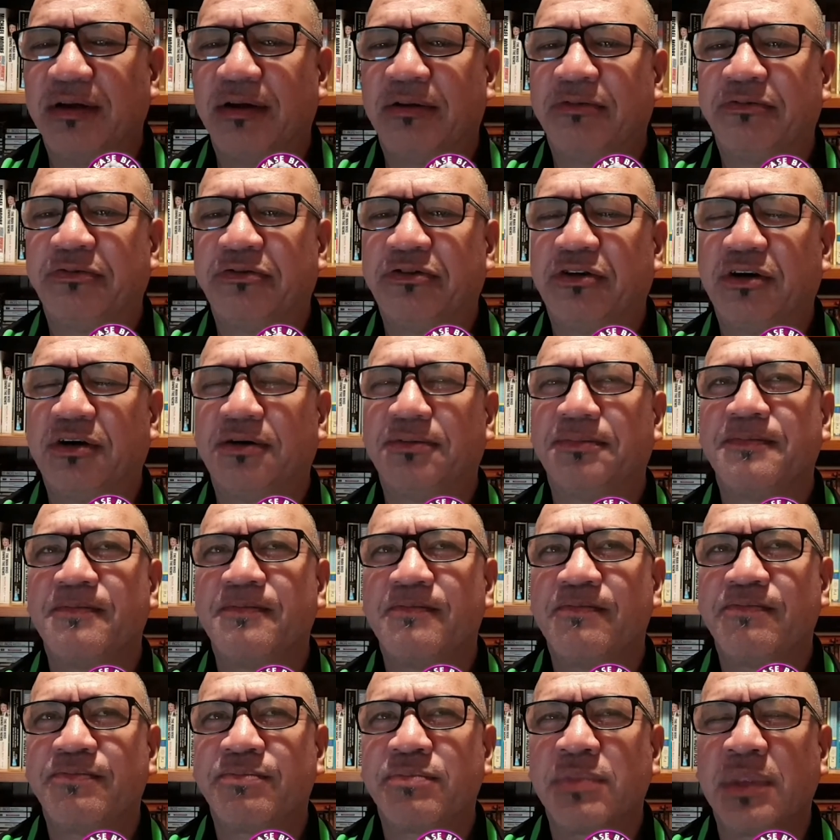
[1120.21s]
from
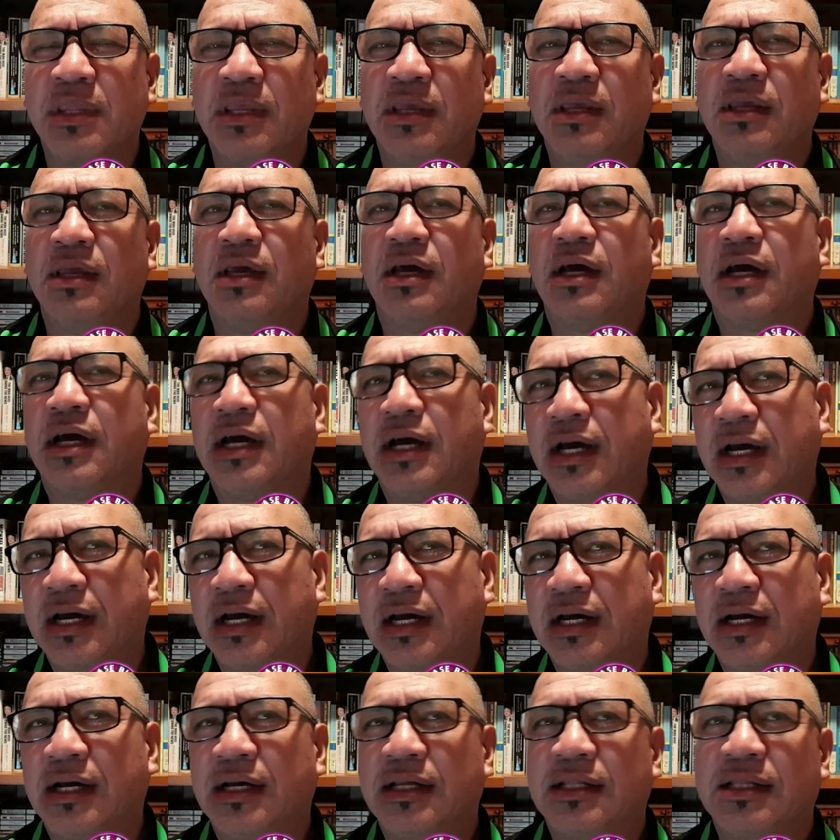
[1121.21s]

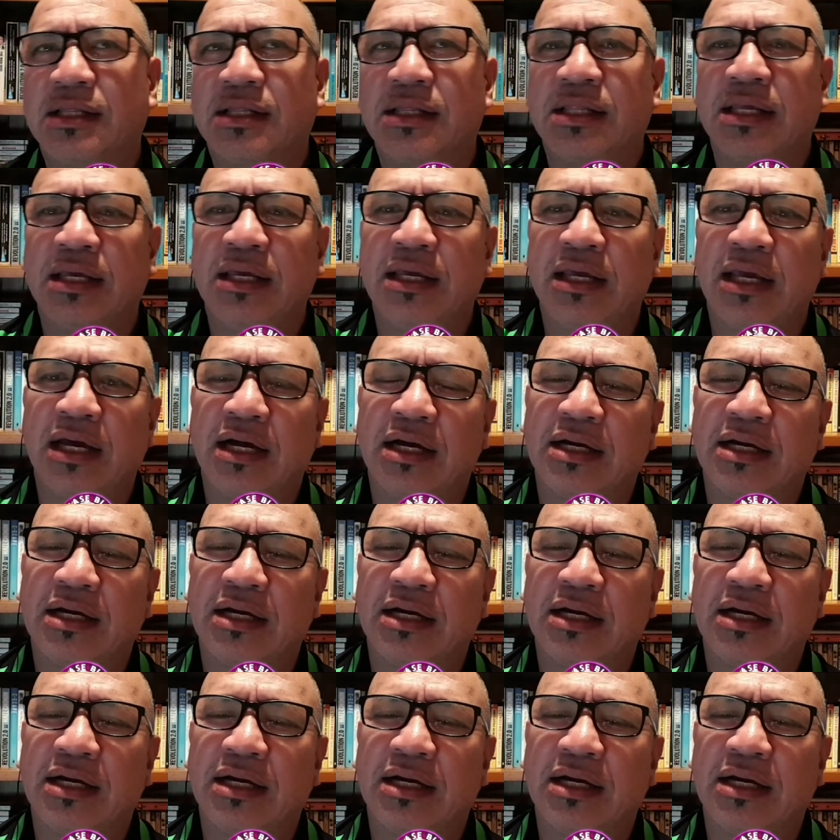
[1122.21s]
the